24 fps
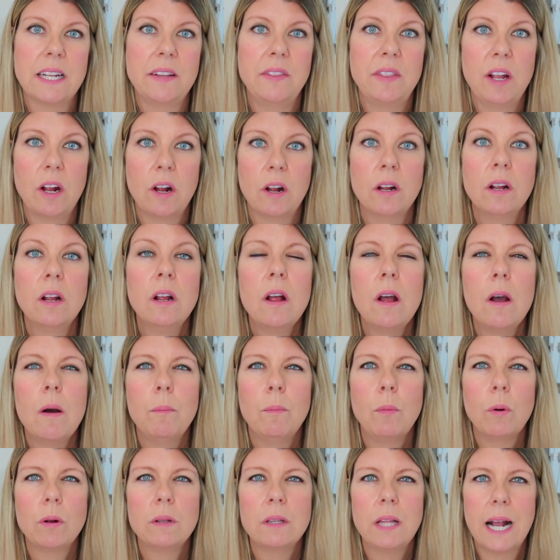and they're
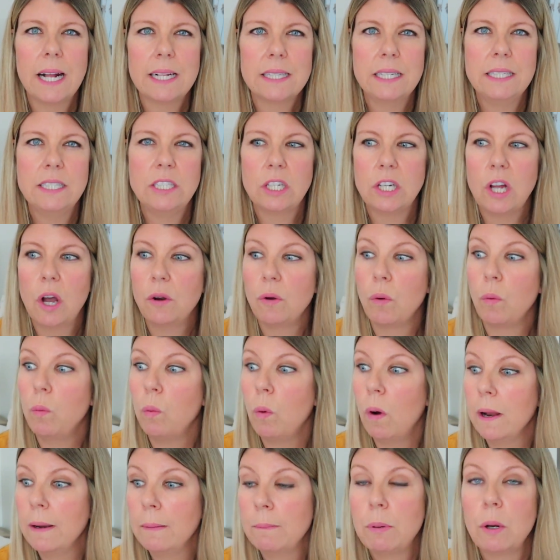more likely to go to
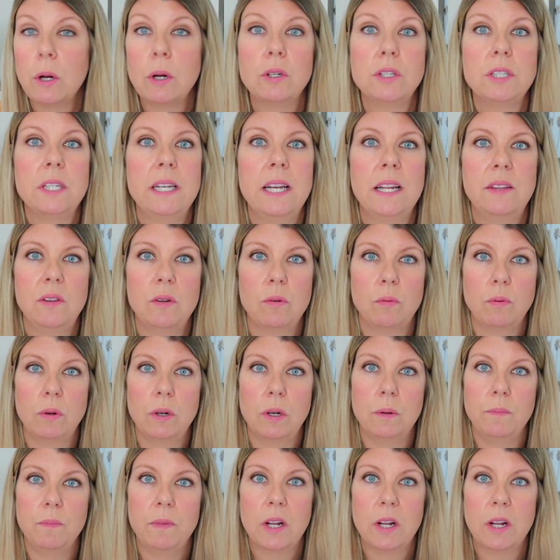one person in the room.